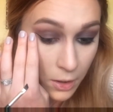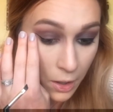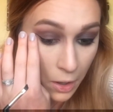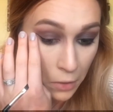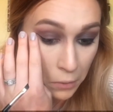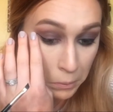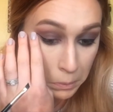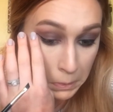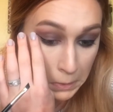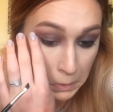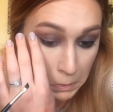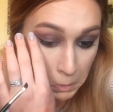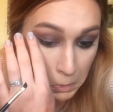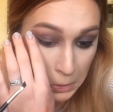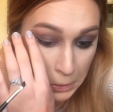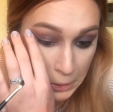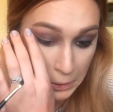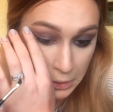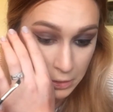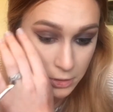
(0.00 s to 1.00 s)
I've been
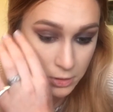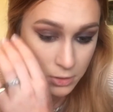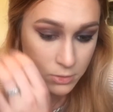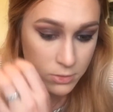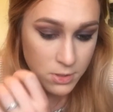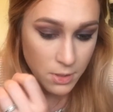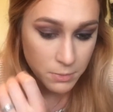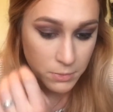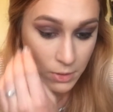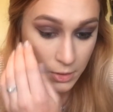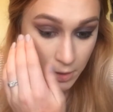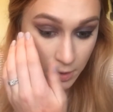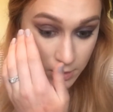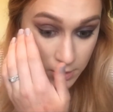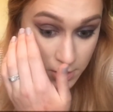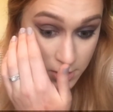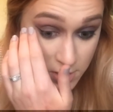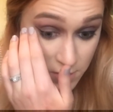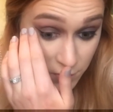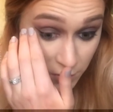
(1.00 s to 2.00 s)
wanting to do something
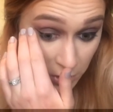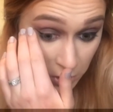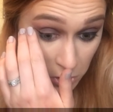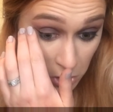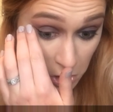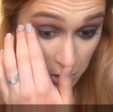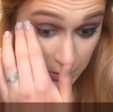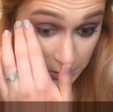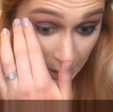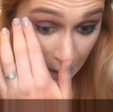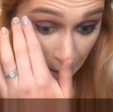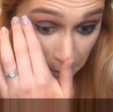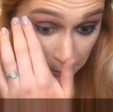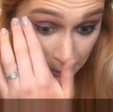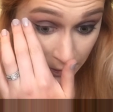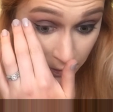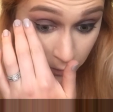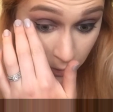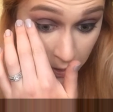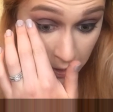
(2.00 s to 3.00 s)
like this for a long time
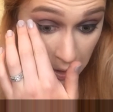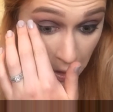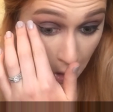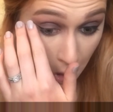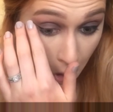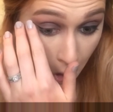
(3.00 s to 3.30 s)
anyway.